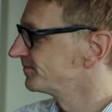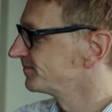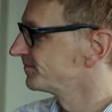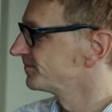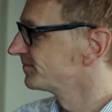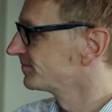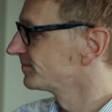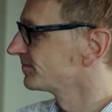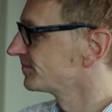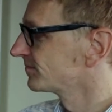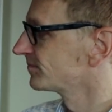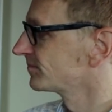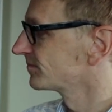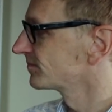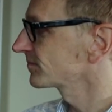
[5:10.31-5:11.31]

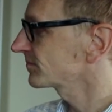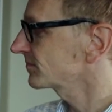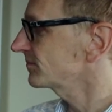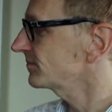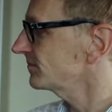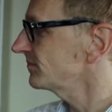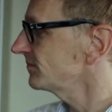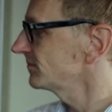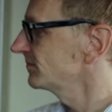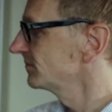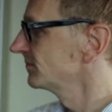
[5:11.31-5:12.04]
Nobody speaks.